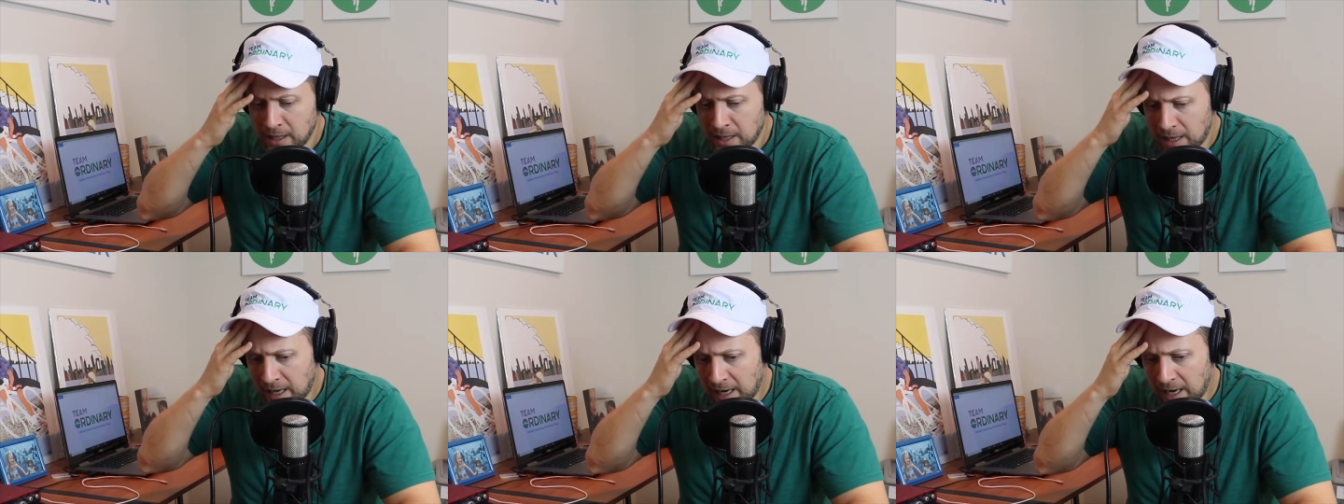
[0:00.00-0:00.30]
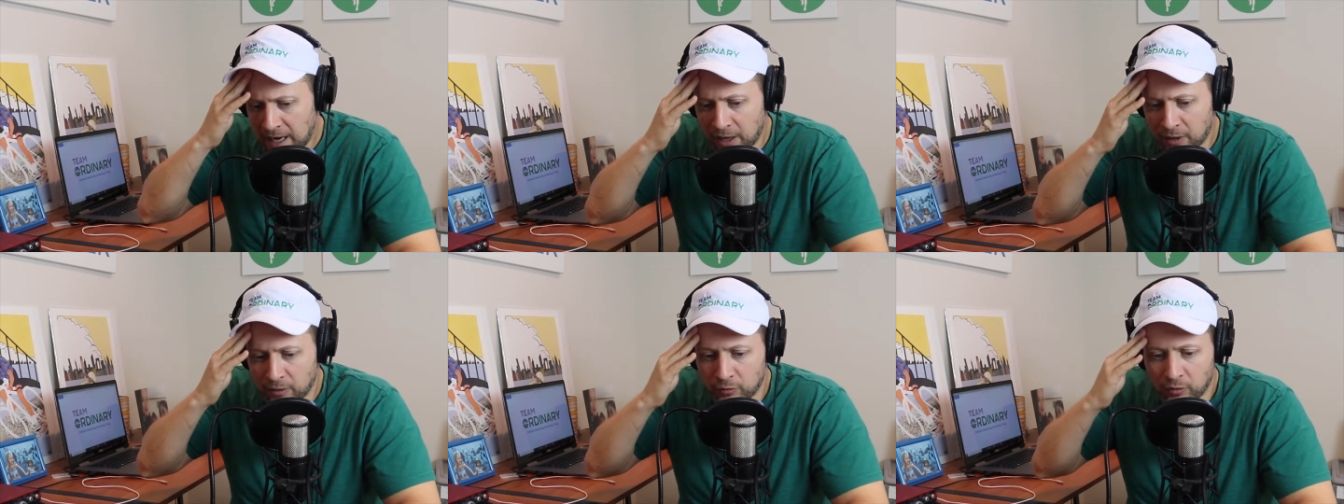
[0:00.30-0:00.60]

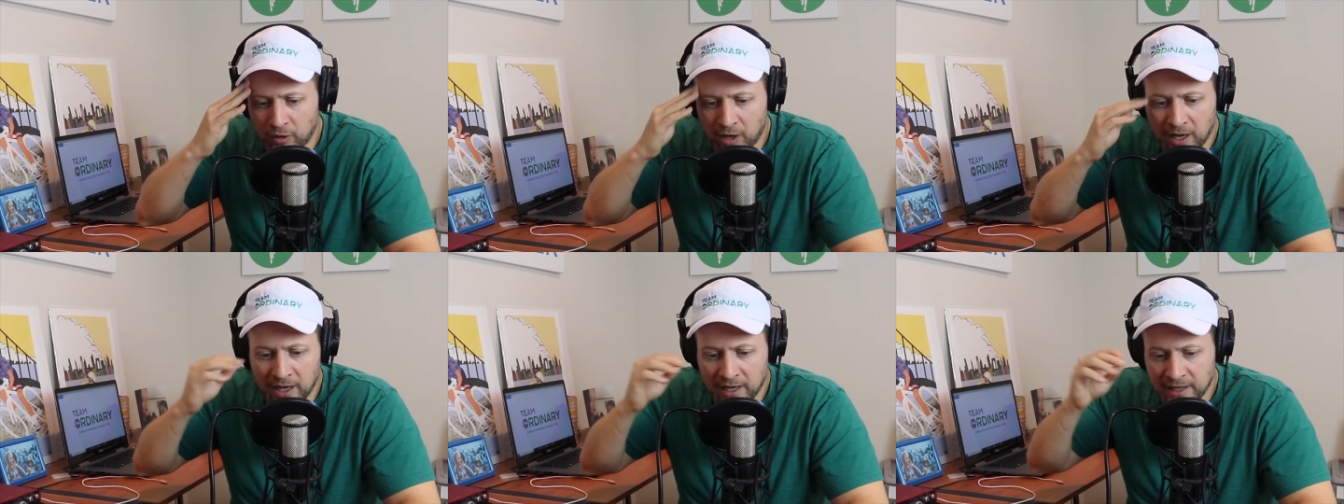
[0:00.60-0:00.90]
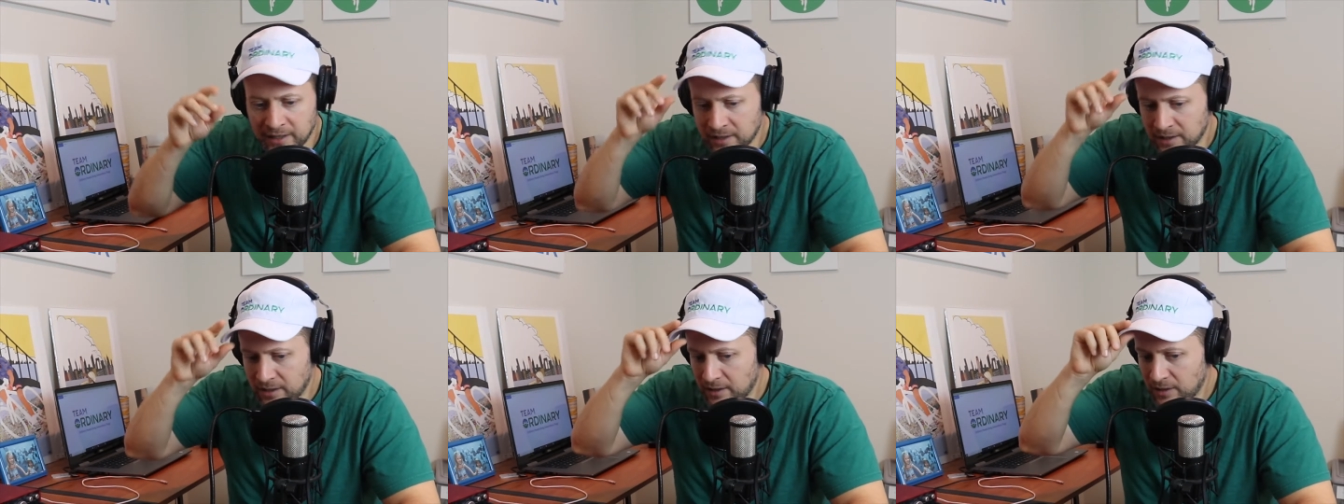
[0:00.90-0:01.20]

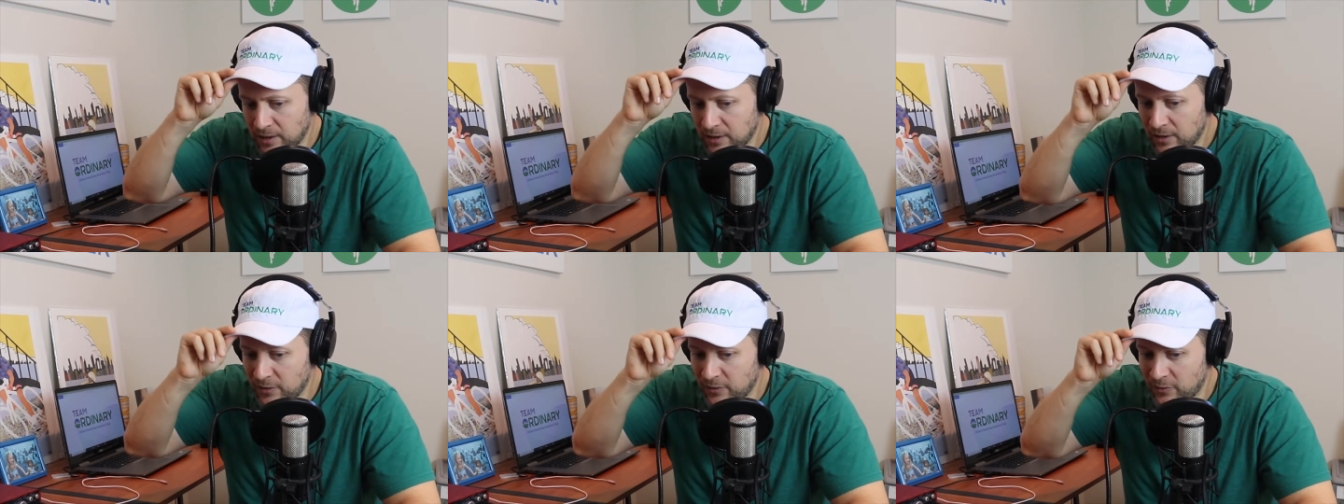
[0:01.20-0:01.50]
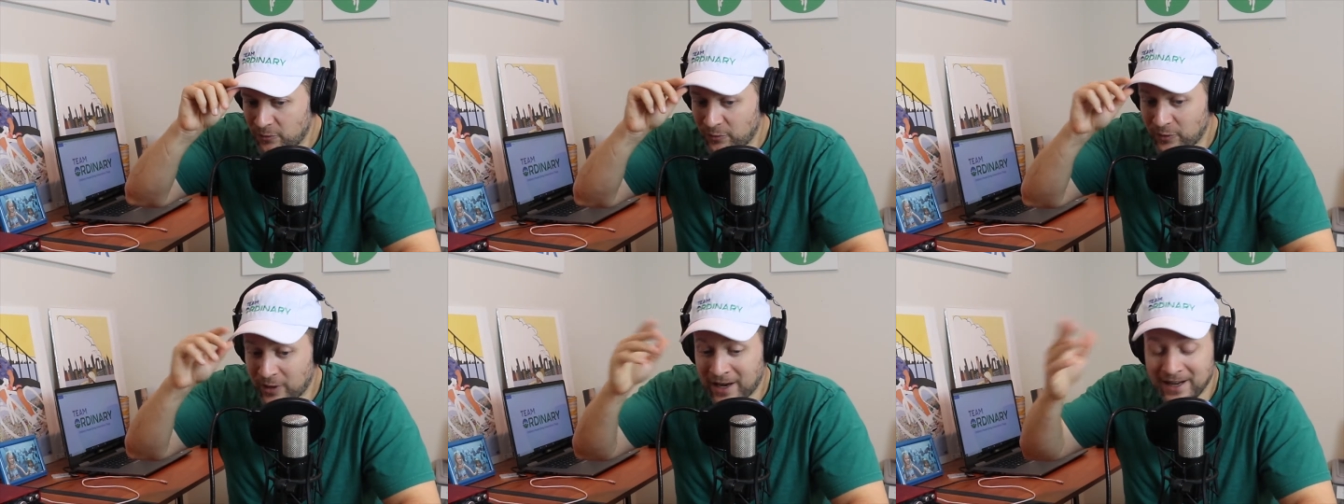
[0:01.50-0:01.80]
Ron
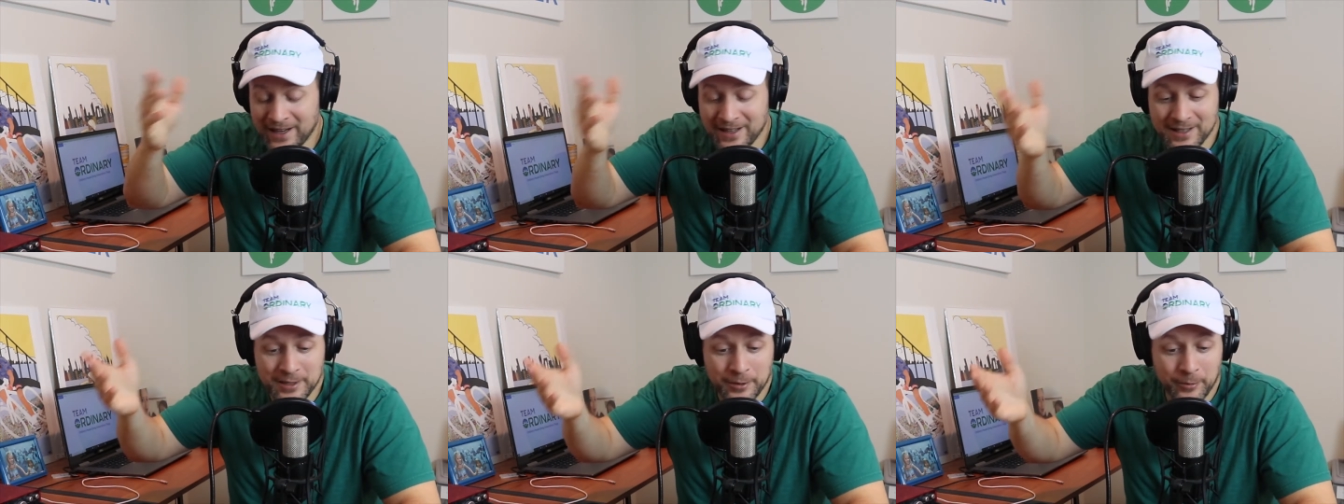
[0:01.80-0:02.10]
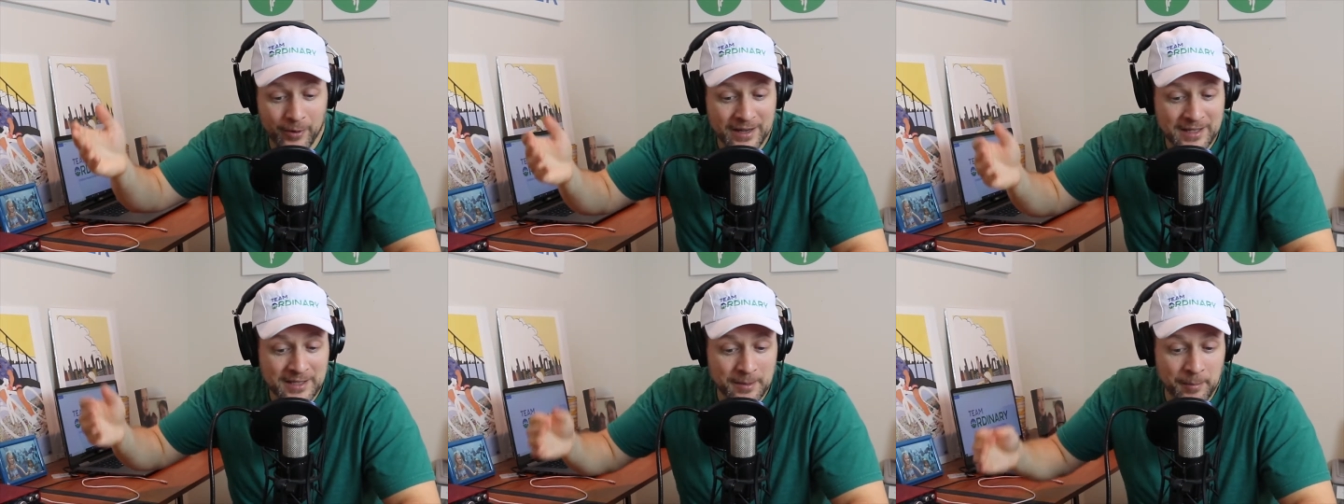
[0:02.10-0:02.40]
ran this
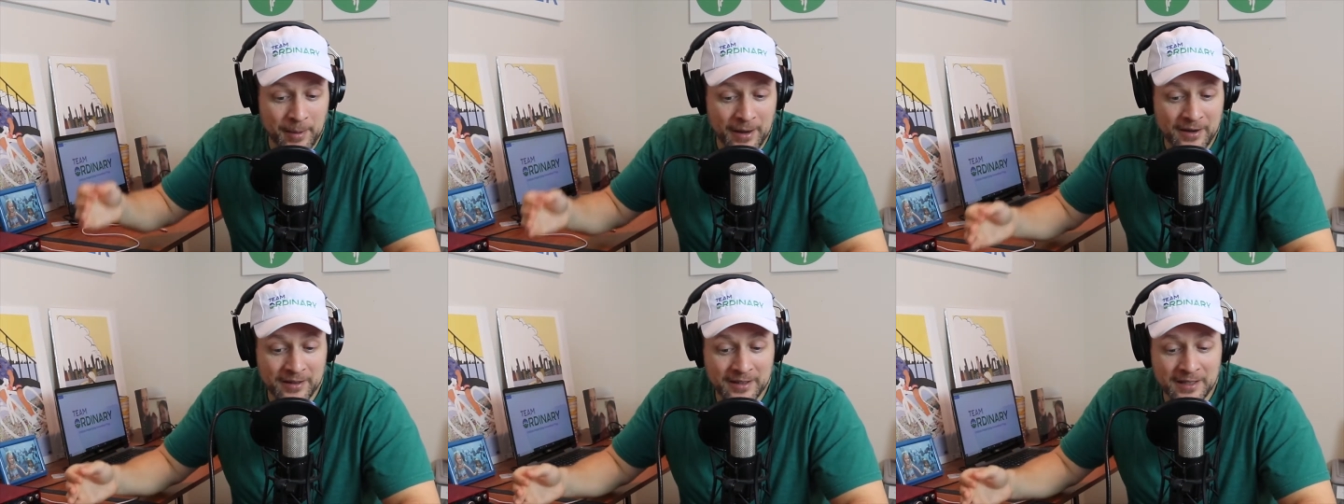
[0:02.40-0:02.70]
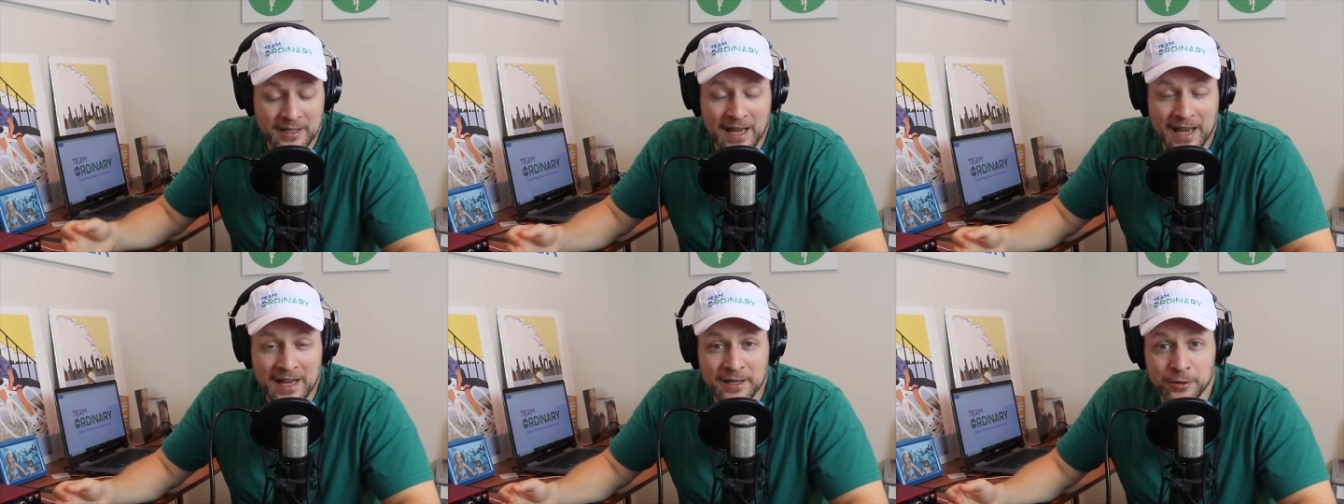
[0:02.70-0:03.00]
race.
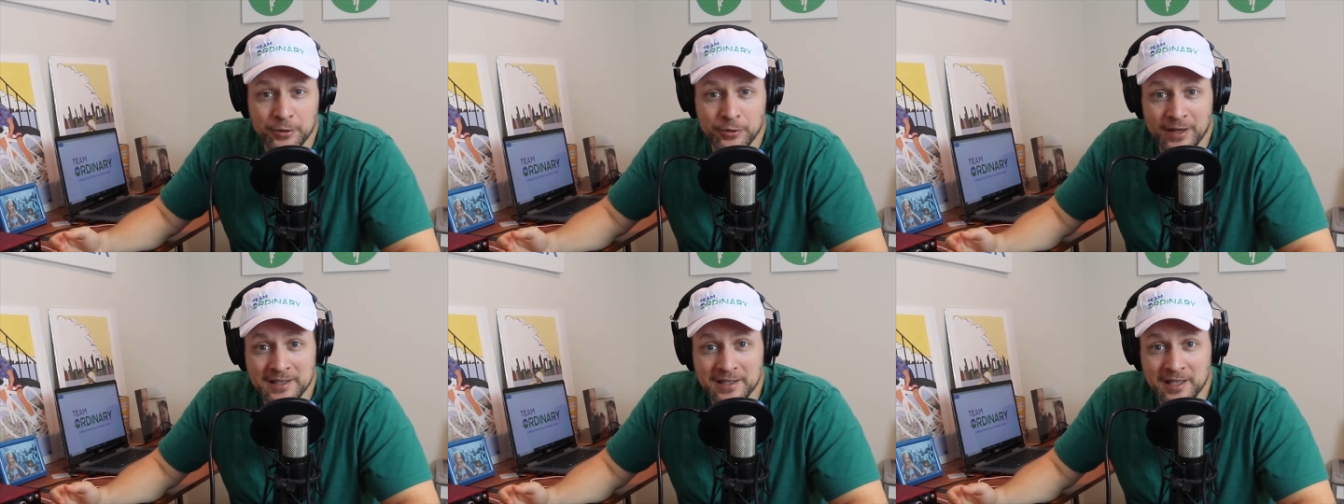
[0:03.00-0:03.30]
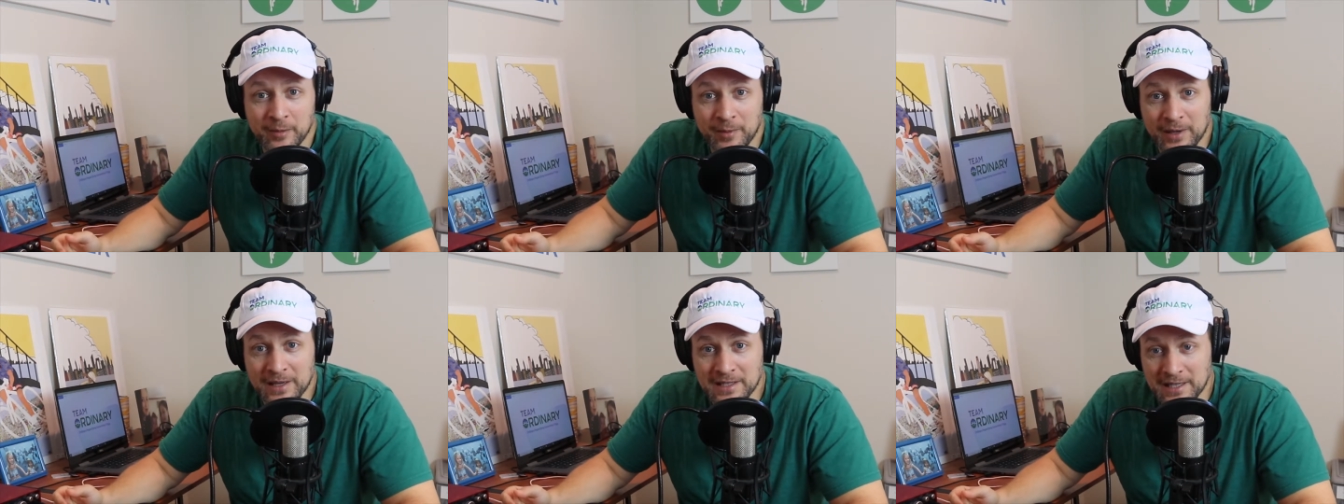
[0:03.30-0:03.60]
Apparently he had to dress
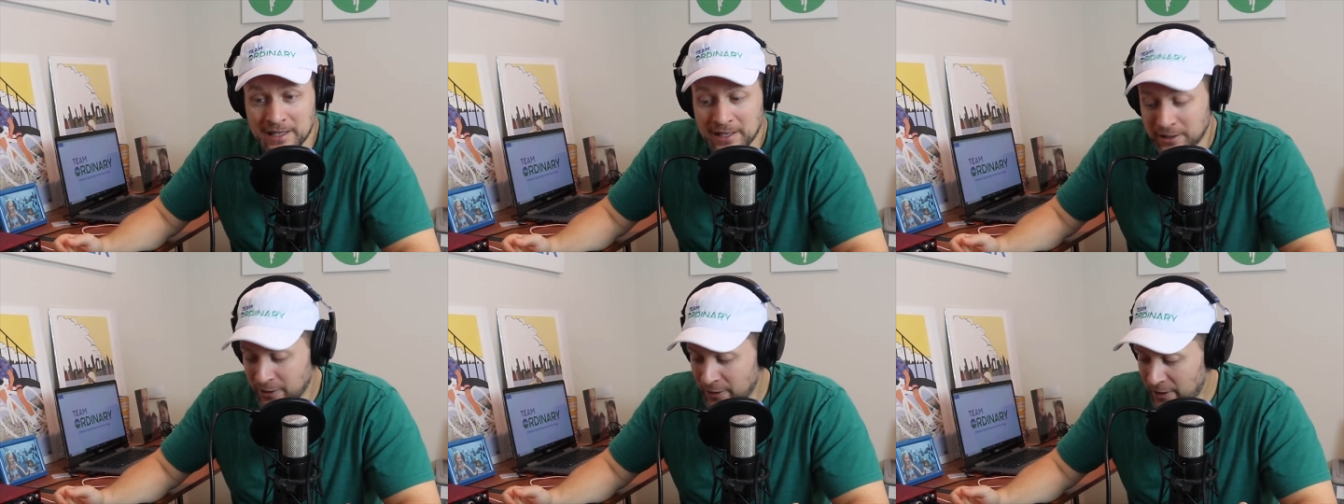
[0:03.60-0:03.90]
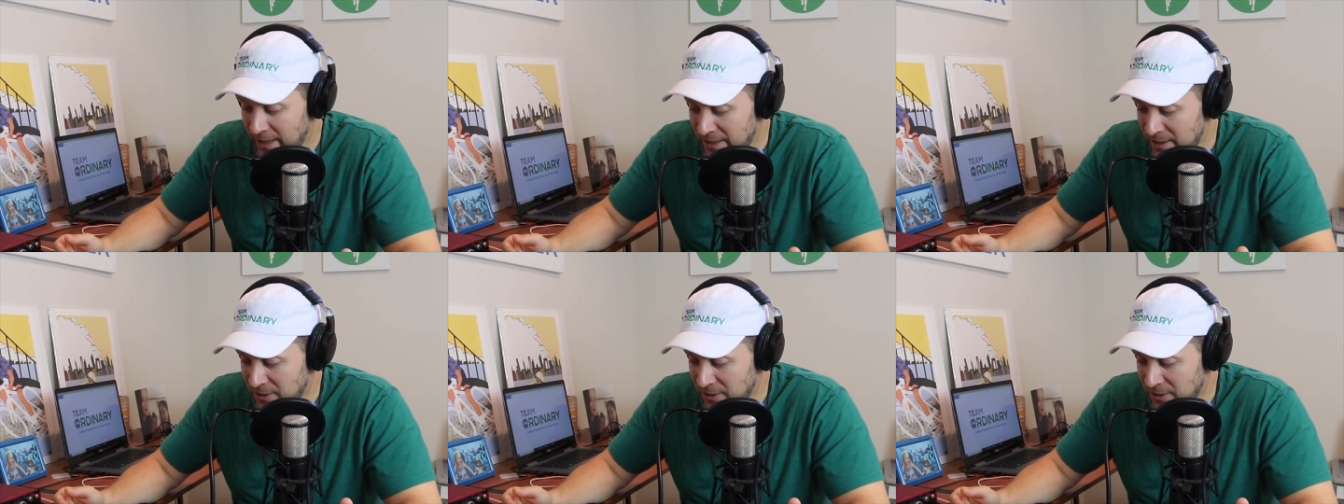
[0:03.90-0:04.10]
up as either a